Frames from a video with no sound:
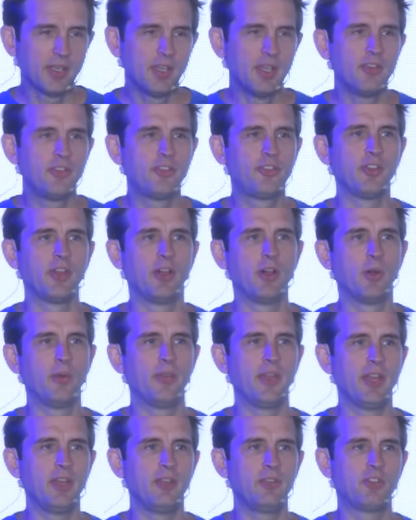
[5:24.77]
So
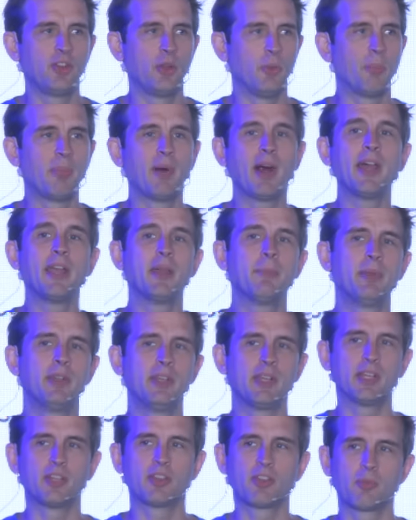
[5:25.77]
that so by
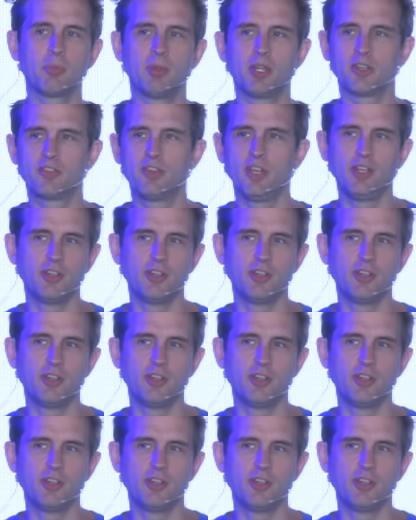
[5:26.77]
appending it to the blockchain,